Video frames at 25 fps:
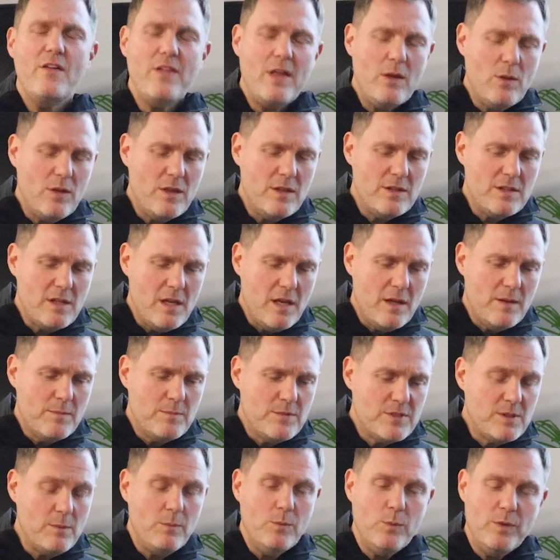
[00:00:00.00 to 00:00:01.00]
I think
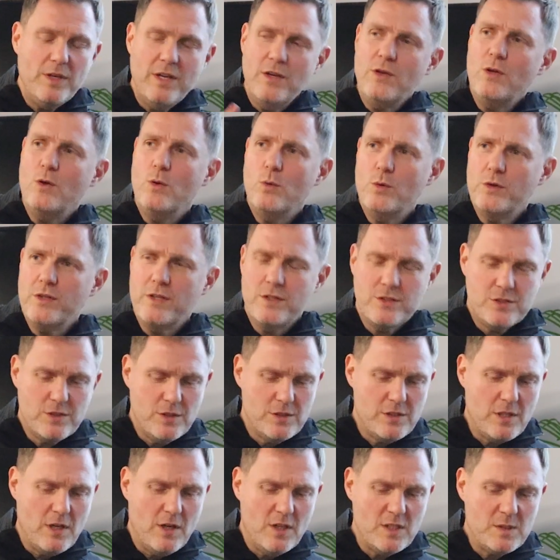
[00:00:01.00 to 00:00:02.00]
someone in the audience
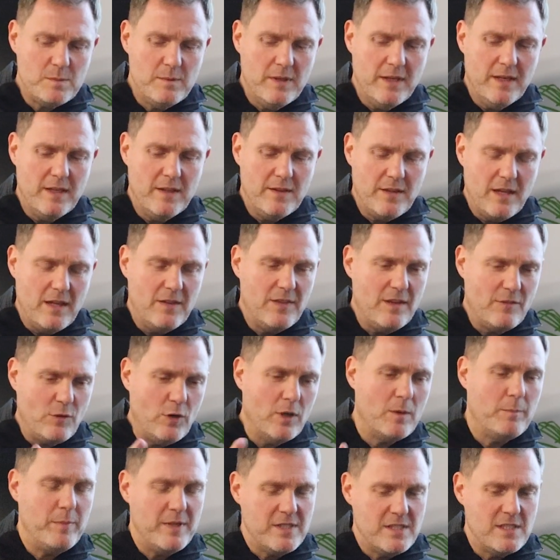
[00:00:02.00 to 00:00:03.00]
just asked me, they've
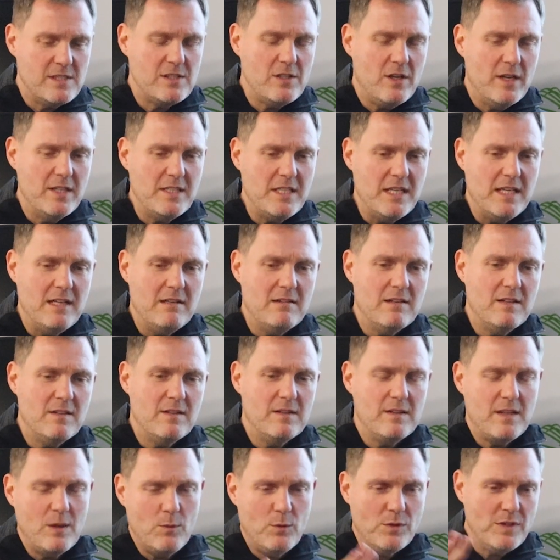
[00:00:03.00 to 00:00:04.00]
got a business idea
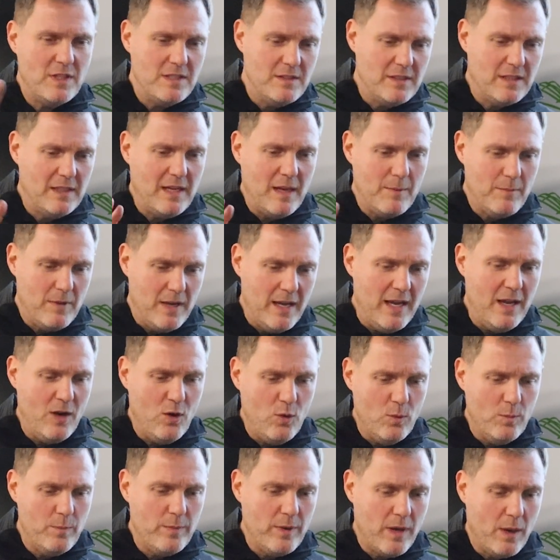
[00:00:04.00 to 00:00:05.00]
and they wanted to get my
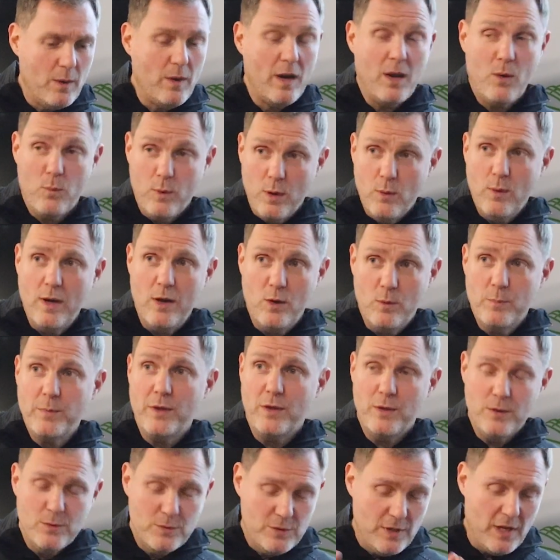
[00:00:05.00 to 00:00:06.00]
help, and I will
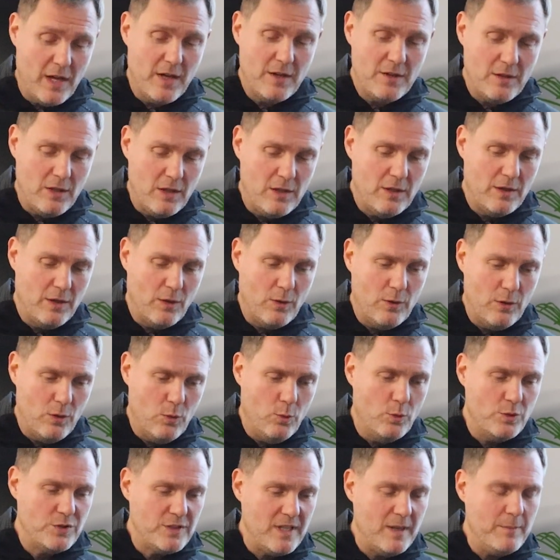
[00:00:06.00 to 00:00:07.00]
help you,
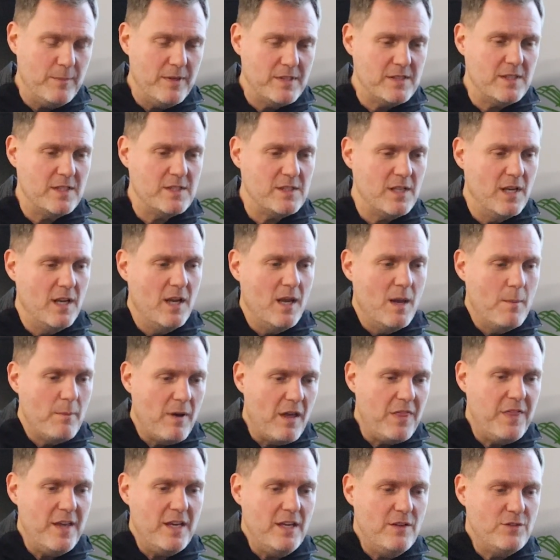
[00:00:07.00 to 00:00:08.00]
launch their business.
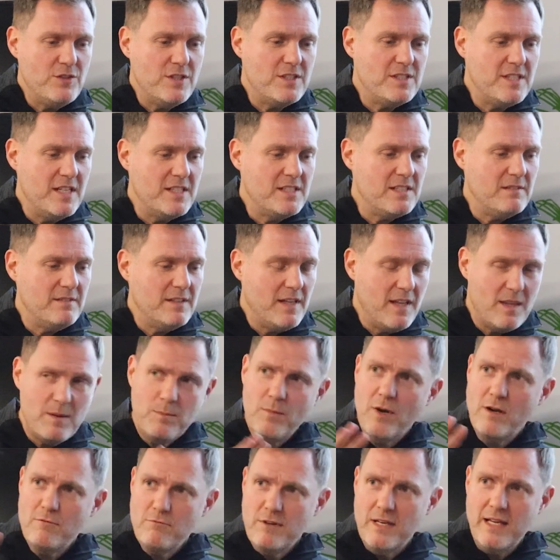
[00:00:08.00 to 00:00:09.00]
But I think you've just said something there
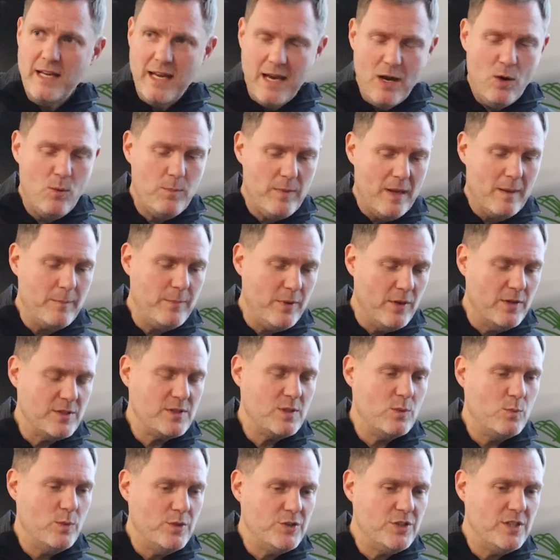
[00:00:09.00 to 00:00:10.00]
that might really help that
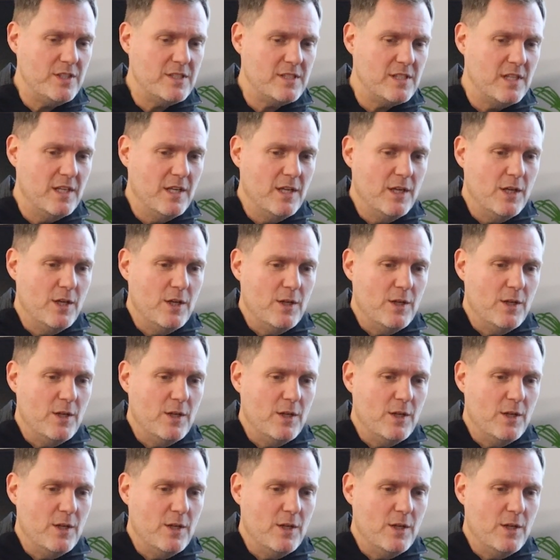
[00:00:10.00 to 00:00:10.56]
person, which is,